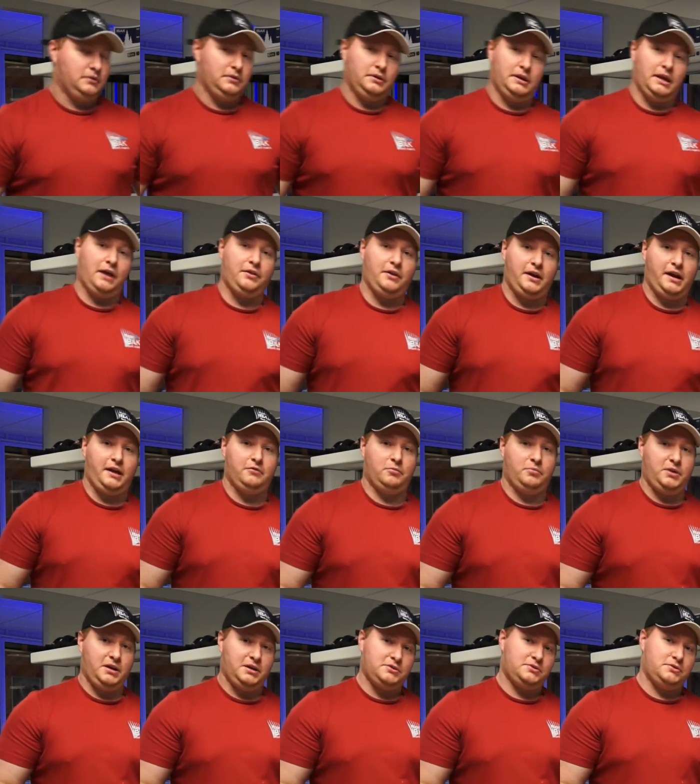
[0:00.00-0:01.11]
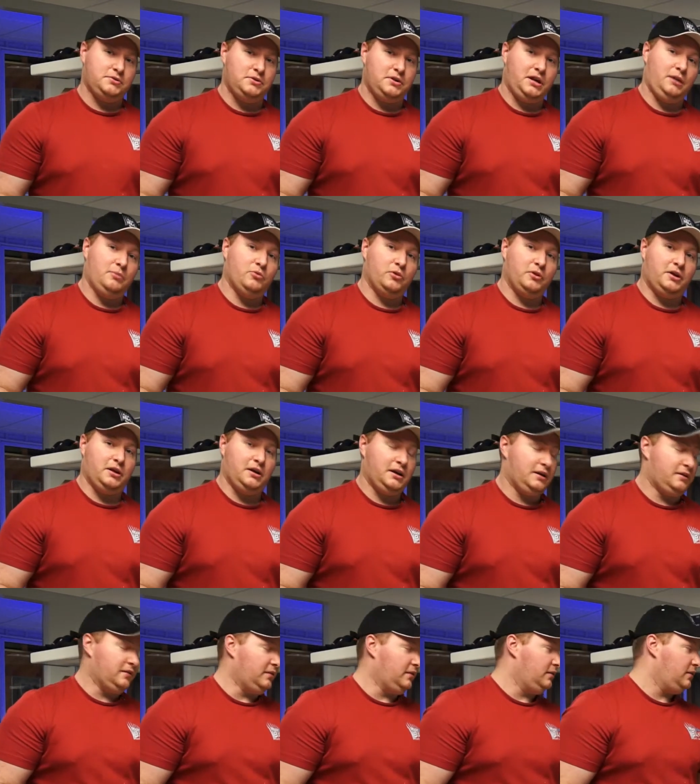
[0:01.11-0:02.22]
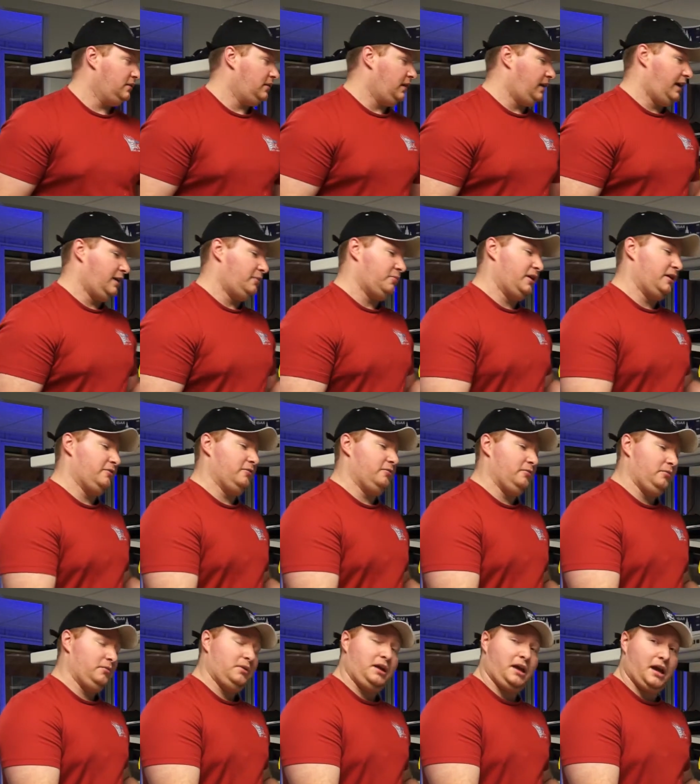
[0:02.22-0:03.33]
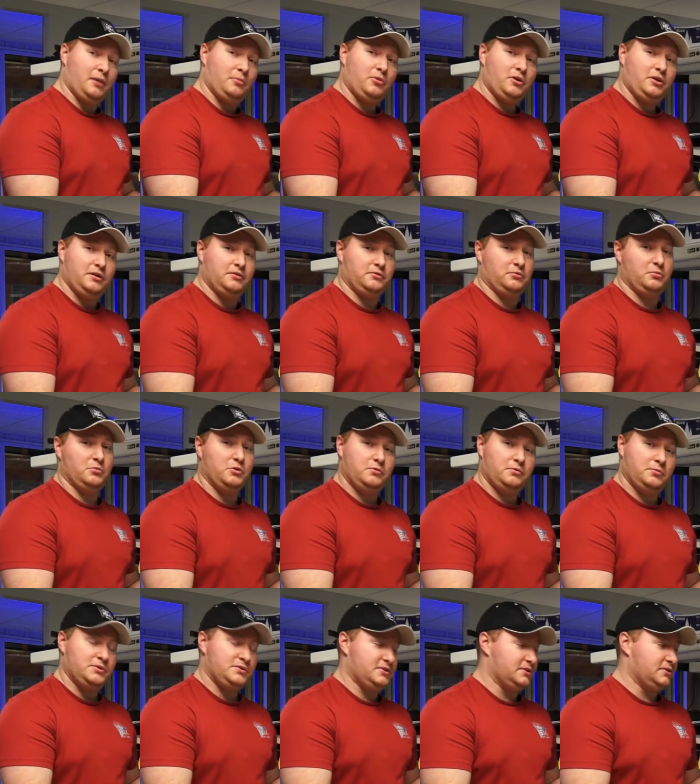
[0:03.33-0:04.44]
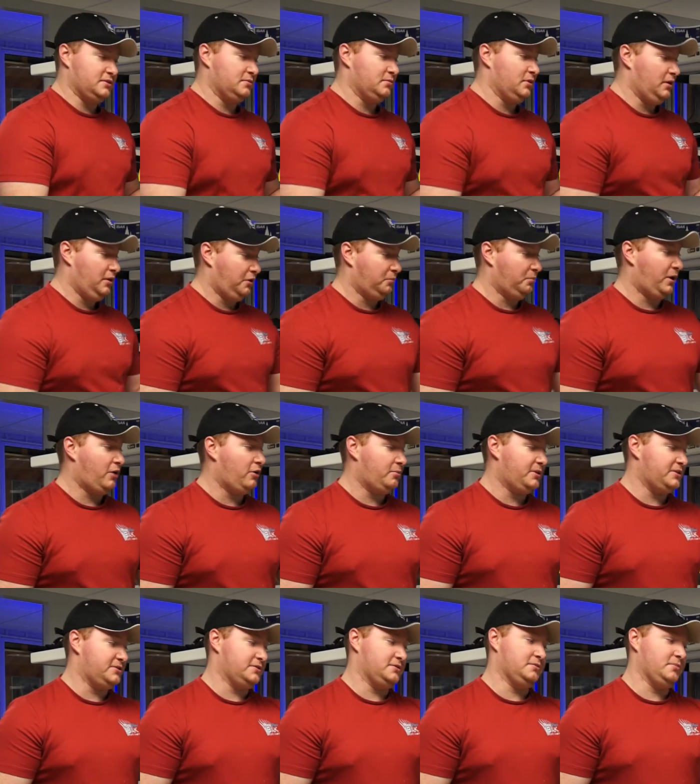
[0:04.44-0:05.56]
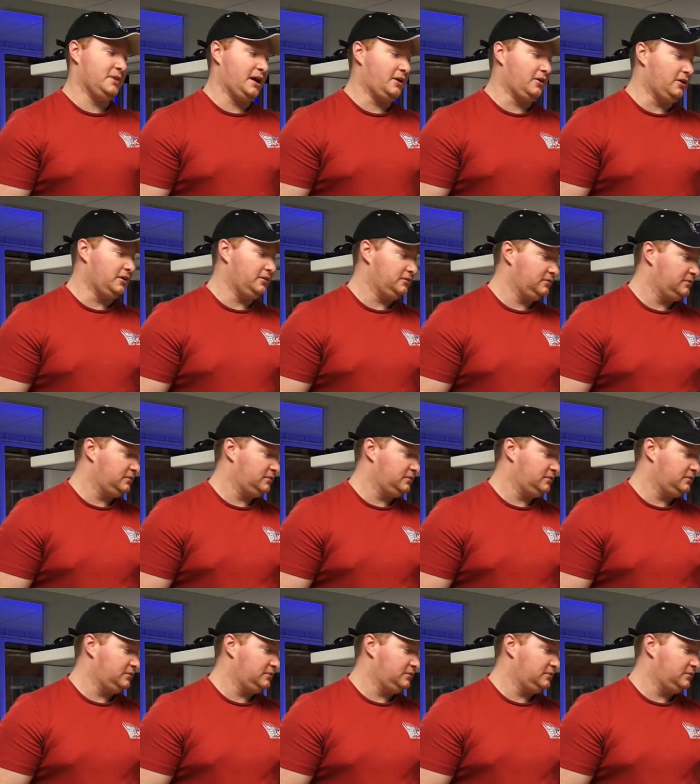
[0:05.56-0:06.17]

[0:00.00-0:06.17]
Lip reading: Now that I have a PS2 keyboard connected and my camera is removed from the system, I'll power my system back on.